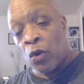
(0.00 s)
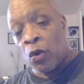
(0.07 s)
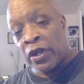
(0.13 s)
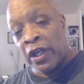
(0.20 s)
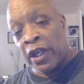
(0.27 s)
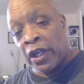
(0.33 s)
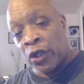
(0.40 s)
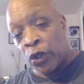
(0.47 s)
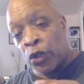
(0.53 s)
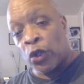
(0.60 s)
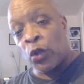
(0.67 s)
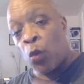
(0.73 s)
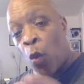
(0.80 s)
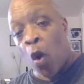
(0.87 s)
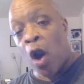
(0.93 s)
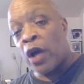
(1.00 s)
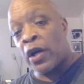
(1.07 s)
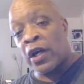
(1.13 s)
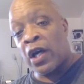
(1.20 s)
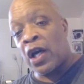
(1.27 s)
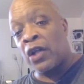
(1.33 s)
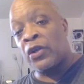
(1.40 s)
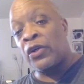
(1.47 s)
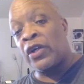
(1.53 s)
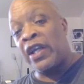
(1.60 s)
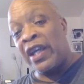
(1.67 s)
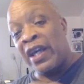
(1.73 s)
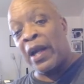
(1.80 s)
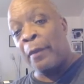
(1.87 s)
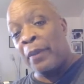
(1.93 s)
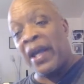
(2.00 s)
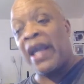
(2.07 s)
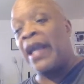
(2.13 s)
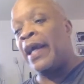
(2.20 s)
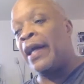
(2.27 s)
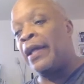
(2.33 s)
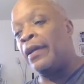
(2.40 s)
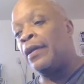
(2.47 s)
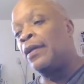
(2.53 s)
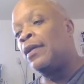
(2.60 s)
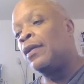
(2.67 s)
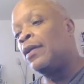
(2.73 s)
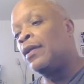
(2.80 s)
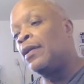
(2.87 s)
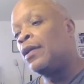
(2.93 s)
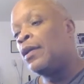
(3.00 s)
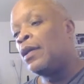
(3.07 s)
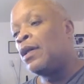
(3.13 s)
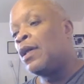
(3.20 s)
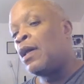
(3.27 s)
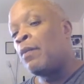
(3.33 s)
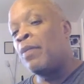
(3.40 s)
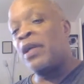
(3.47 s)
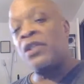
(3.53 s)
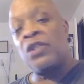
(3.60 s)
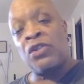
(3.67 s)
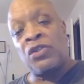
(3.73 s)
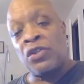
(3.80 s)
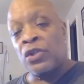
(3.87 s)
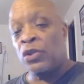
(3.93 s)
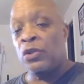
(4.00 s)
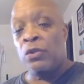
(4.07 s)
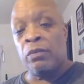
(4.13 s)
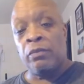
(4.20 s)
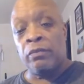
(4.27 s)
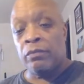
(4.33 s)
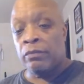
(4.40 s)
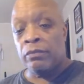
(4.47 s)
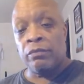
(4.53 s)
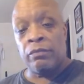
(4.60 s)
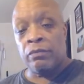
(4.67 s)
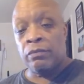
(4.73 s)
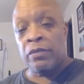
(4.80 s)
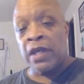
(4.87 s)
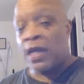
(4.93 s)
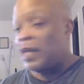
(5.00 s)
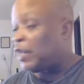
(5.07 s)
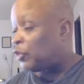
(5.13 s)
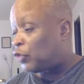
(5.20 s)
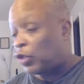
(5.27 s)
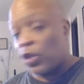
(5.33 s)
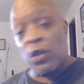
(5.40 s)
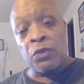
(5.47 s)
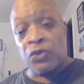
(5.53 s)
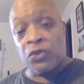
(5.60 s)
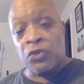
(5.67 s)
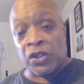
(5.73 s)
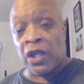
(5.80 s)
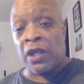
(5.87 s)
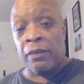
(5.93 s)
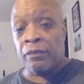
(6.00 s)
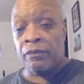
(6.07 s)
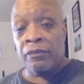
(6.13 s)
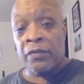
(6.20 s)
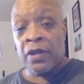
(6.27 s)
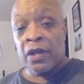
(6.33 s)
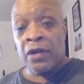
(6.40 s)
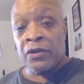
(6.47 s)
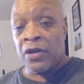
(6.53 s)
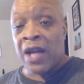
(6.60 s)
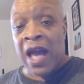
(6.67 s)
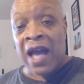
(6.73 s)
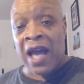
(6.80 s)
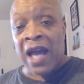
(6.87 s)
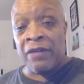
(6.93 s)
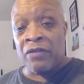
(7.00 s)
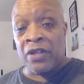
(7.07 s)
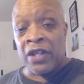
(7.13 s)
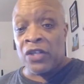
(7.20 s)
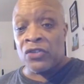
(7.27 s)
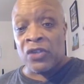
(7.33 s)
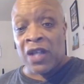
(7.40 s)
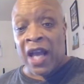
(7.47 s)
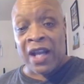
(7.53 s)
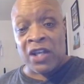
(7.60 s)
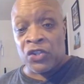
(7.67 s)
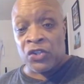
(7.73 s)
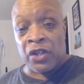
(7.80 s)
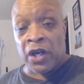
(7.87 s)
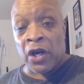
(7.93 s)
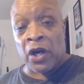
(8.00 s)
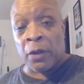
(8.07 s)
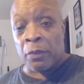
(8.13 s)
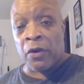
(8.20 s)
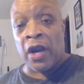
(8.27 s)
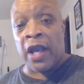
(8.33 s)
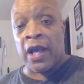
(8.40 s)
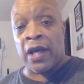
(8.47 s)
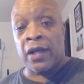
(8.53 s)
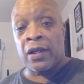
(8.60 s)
to get good watercolor in a pan. But the tube, and these tubes are cheap. They're not even. These are like a generic brand.